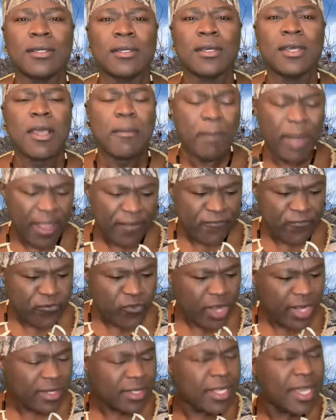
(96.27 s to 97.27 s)
My
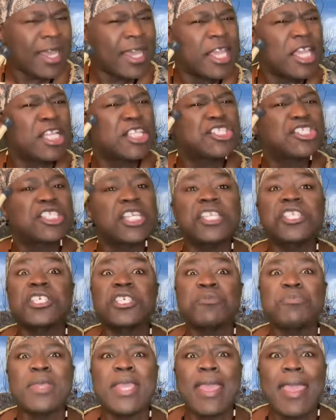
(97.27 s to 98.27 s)
friend, he
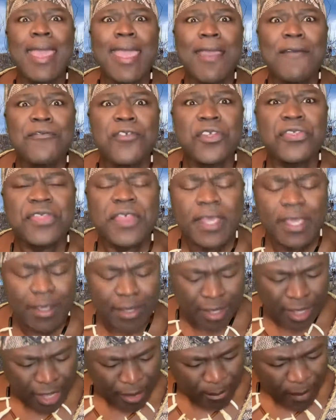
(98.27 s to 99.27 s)
teaches me
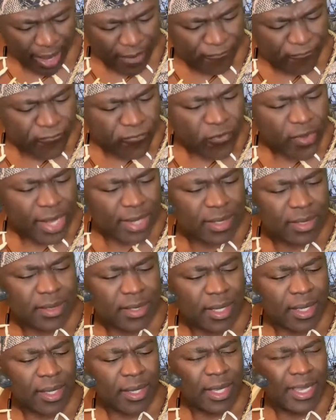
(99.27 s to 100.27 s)
everything. My
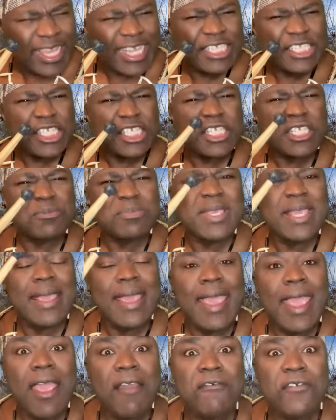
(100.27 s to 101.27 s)
friend, he teaches me
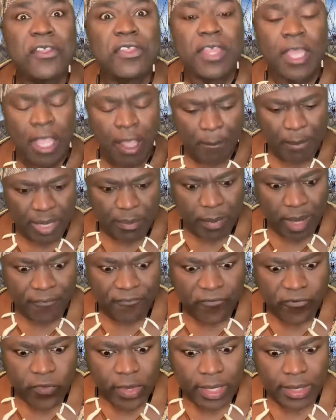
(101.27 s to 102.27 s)
everything. But my
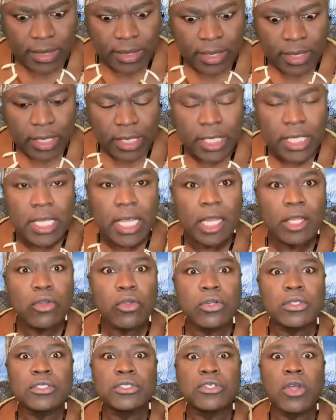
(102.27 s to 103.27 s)
friend, he
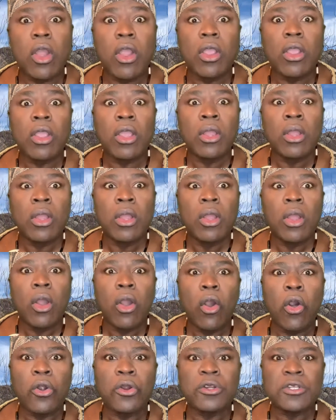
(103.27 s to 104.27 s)
cannot talk
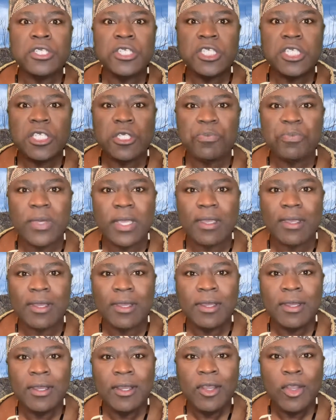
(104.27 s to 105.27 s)
or speak.
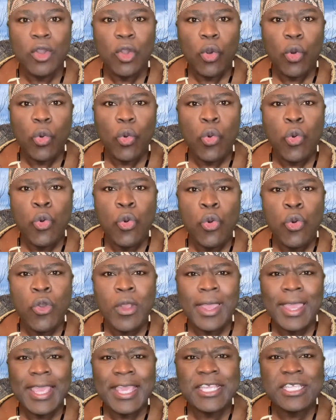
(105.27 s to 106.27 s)
Who
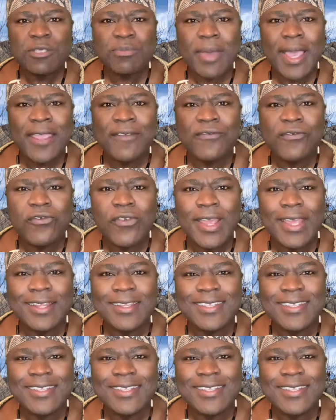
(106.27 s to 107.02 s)
is my friend?